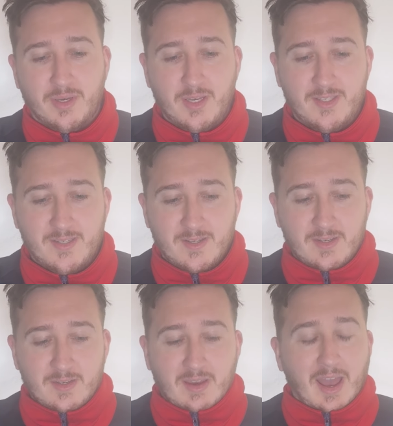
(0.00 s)

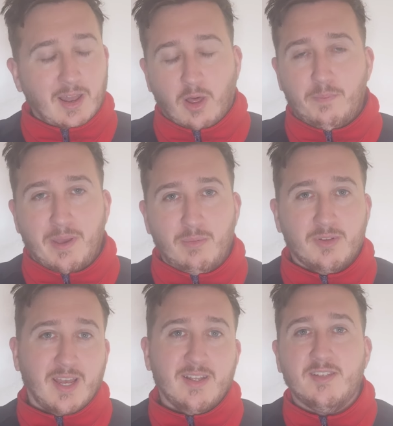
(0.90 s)
Because, and a lot of people
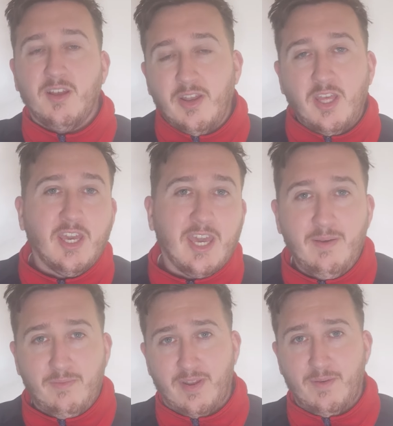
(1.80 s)
are saying, Sonny, you
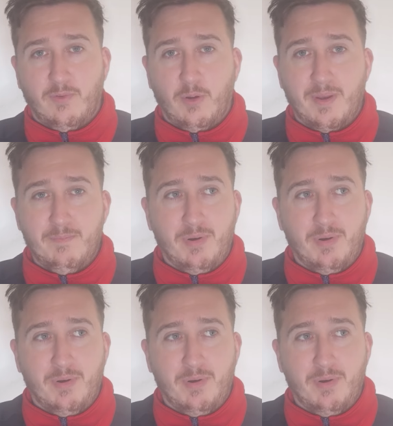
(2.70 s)
keep flip-flopping.